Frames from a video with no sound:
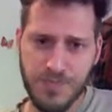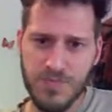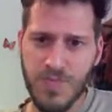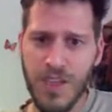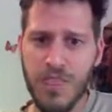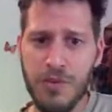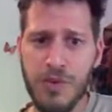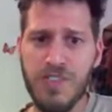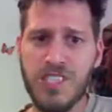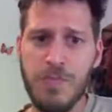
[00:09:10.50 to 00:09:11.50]

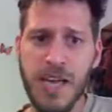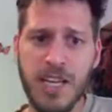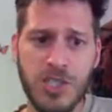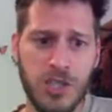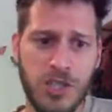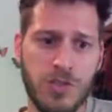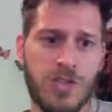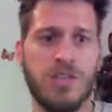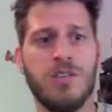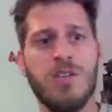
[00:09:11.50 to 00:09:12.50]
Revise package. You
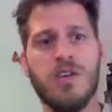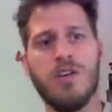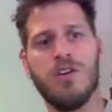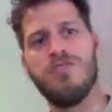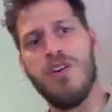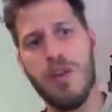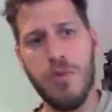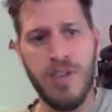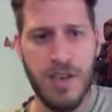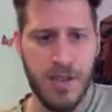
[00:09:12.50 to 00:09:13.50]
can follow
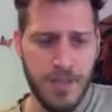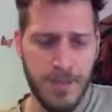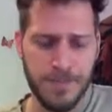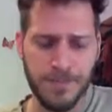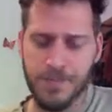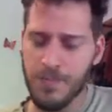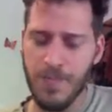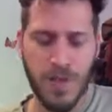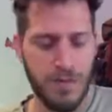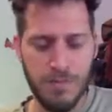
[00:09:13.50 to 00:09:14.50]
the
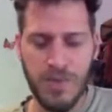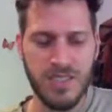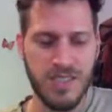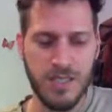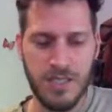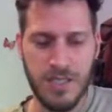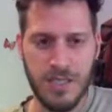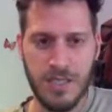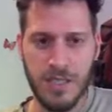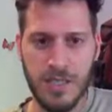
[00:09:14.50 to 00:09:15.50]
basic
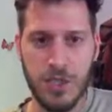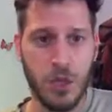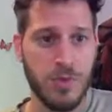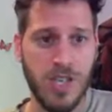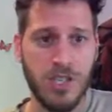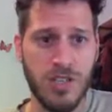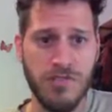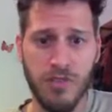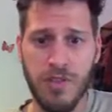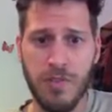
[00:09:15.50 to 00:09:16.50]
documentation for
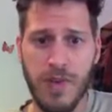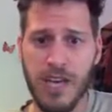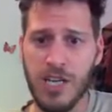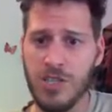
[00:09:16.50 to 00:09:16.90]
the package,